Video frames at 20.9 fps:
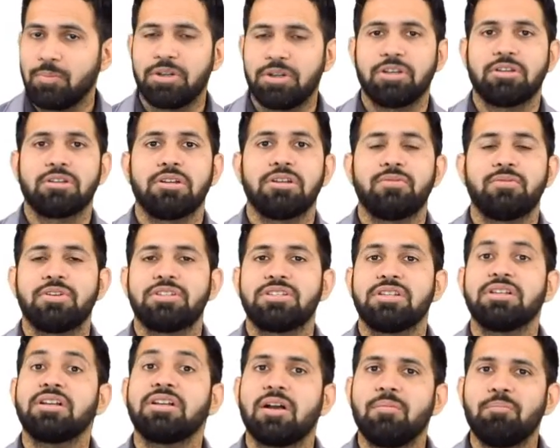particularly if it's
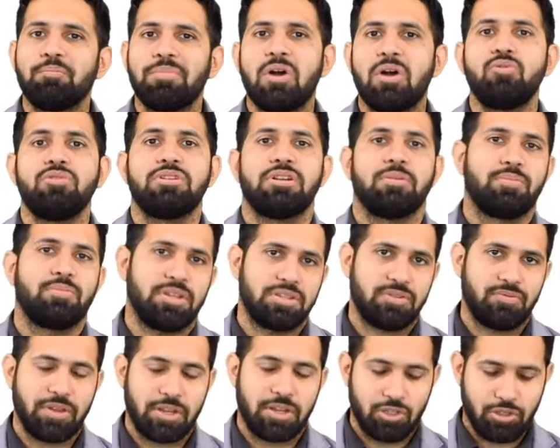a compound
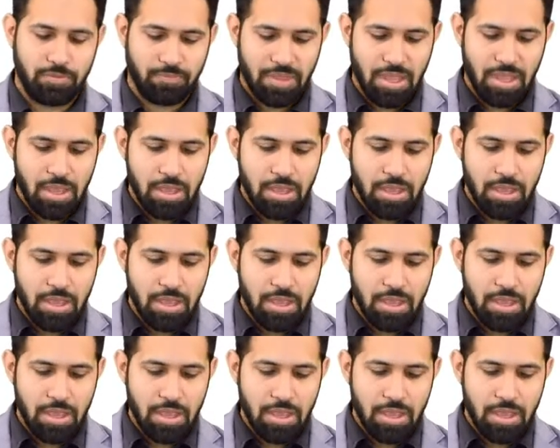depressed fracture.